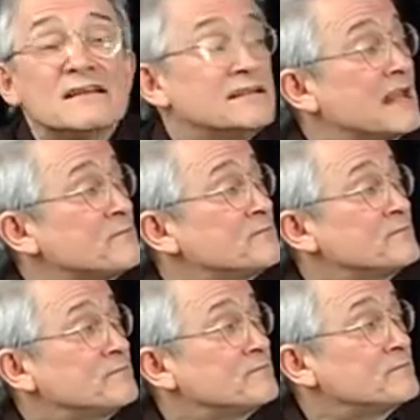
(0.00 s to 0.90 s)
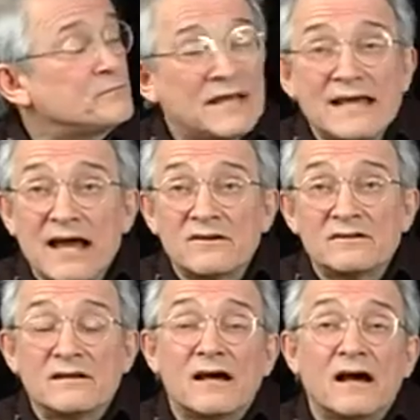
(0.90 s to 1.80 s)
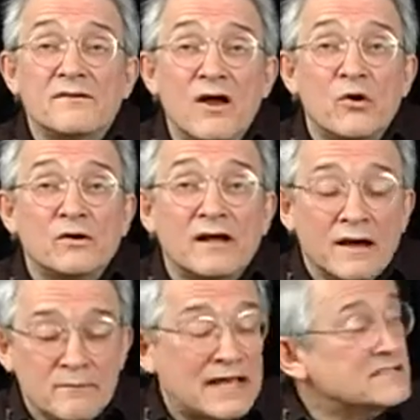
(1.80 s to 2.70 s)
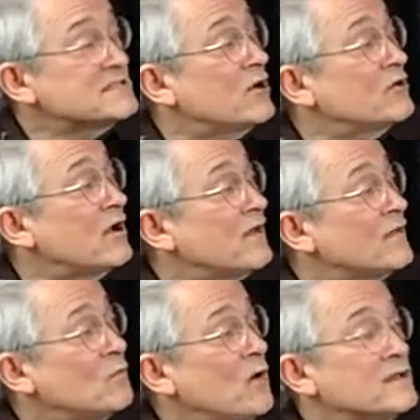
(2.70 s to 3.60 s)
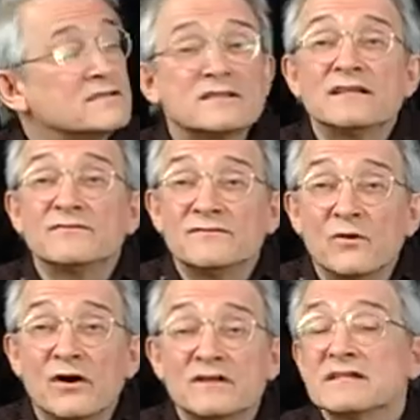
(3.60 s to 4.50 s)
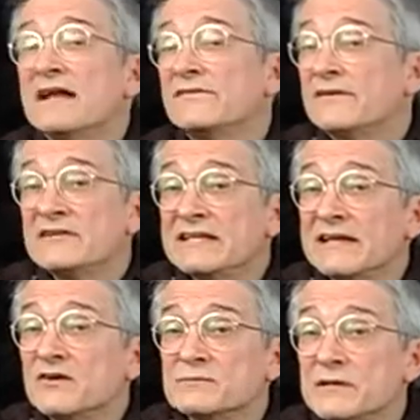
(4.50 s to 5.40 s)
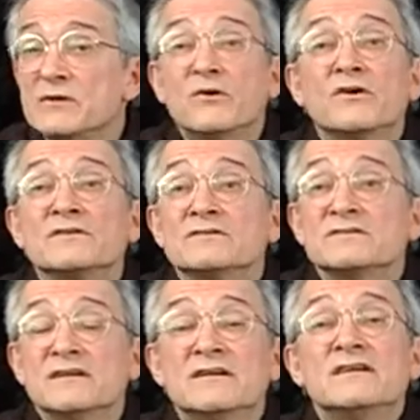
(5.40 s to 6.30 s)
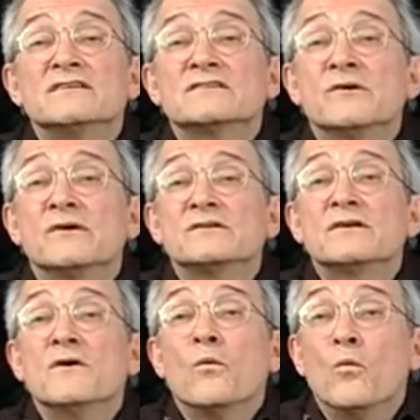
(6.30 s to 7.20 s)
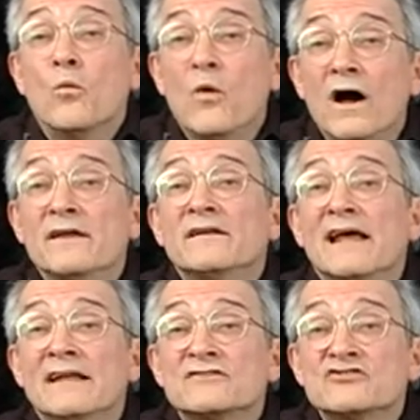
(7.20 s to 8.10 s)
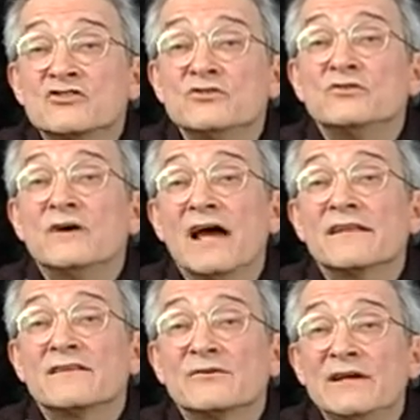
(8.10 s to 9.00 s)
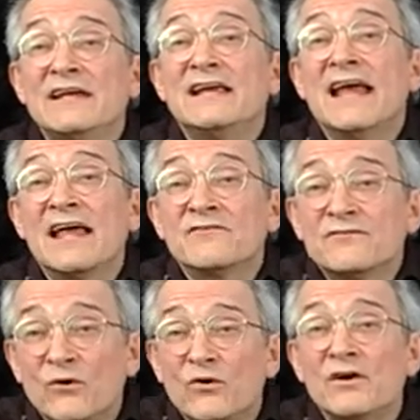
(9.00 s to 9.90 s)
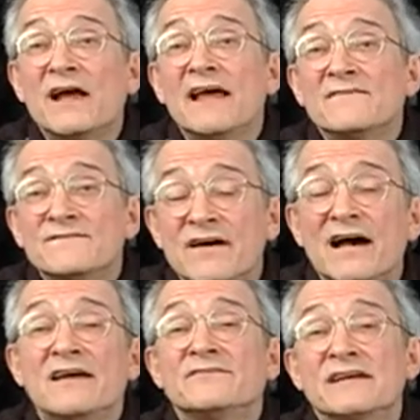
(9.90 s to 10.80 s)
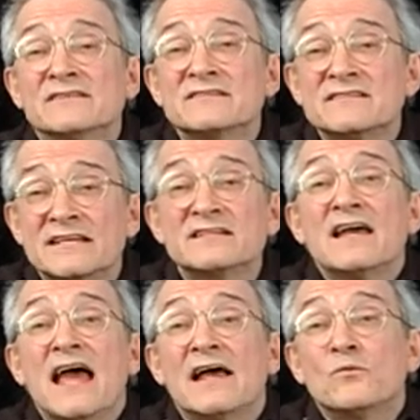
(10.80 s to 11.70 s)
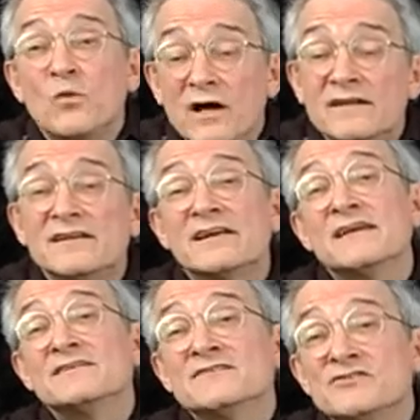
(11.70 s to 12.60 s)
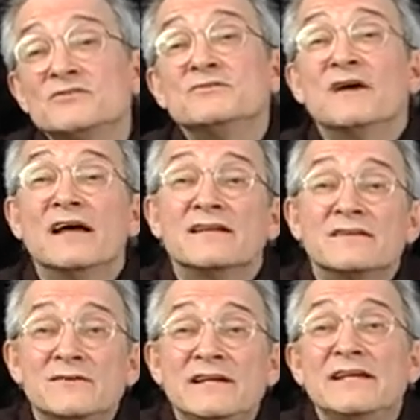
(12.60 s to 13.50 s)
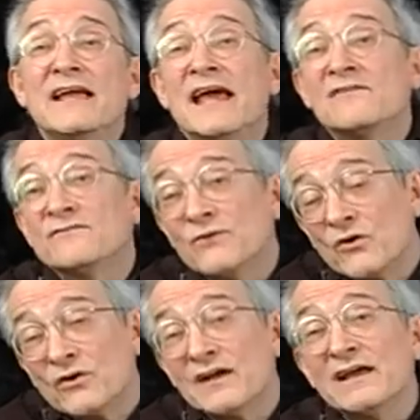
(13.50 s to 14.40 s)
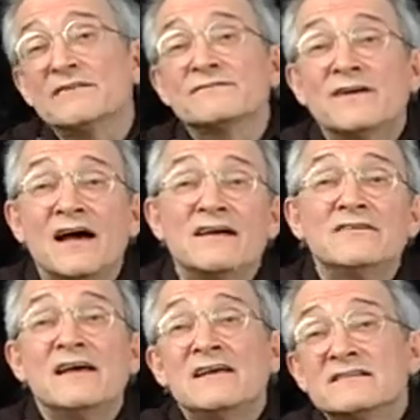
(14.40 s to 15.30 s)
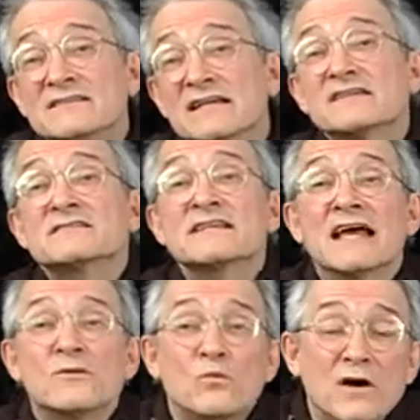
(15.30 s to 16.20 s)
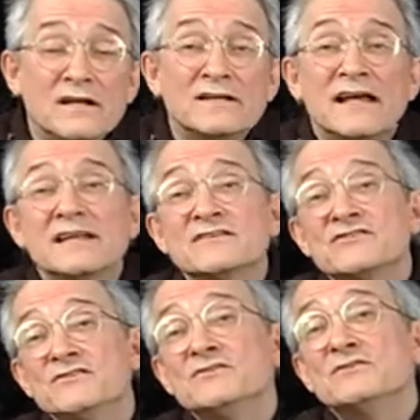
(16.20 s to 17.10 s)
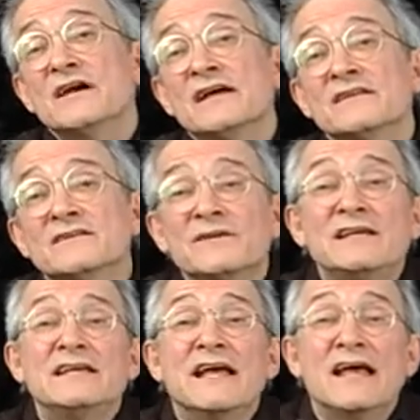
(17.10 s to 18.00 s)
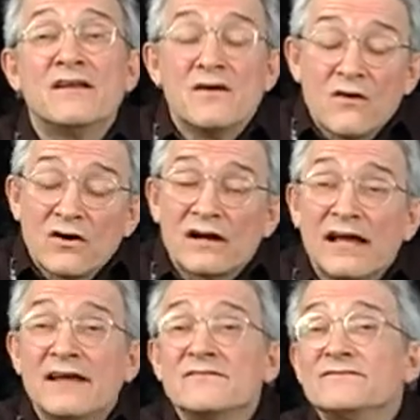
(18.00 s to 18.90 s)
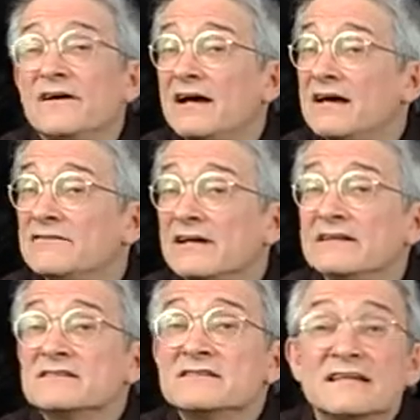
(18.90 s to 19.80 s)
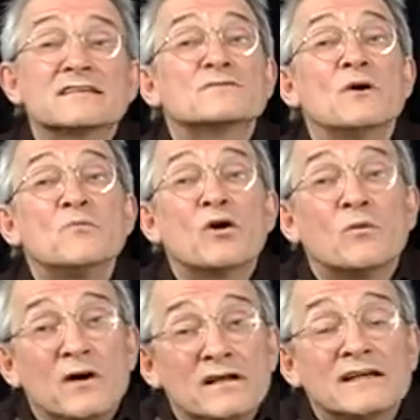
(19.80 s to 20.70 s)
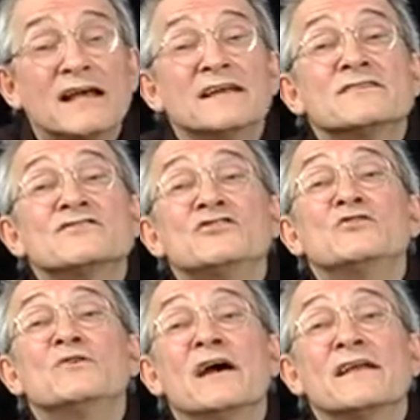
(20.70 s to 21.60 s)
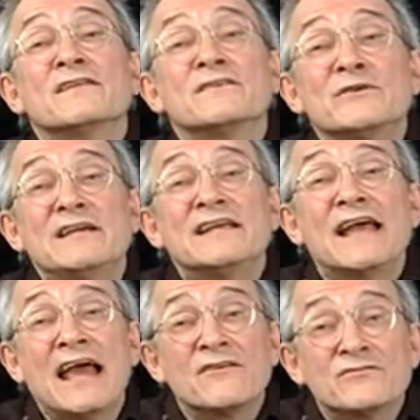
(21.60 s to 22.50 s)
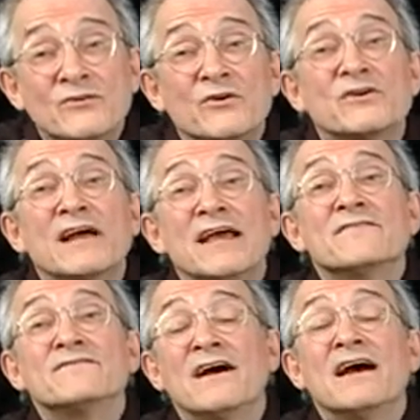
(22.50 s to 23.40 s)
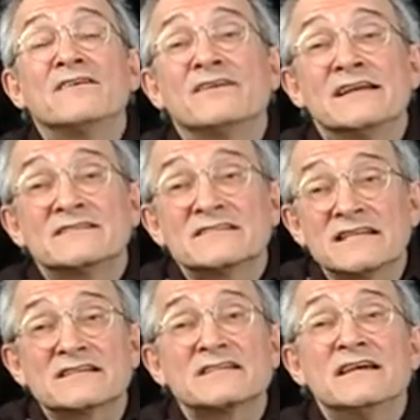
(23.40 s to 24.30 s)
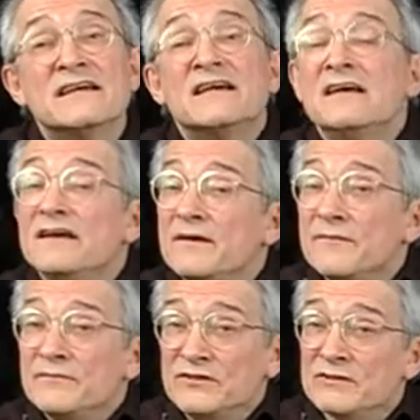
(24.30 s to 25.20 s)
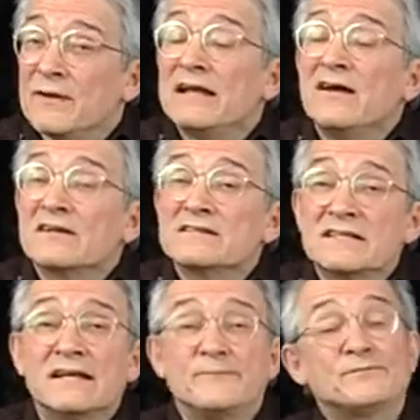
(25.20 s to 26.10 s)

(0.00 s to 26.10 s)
Then pick out a note, a bass note on the 1s and the 4s, and have everything else be chords. So it's 1 and 2 and 3 and 4 and 5 and 6 and 1 and 2 and 3 and 4 and 5, 6 and 1 and 2 and 3 and 5 and 6. One more. 1 and 2 and 3 and 4 and 5 and 6. You may notice that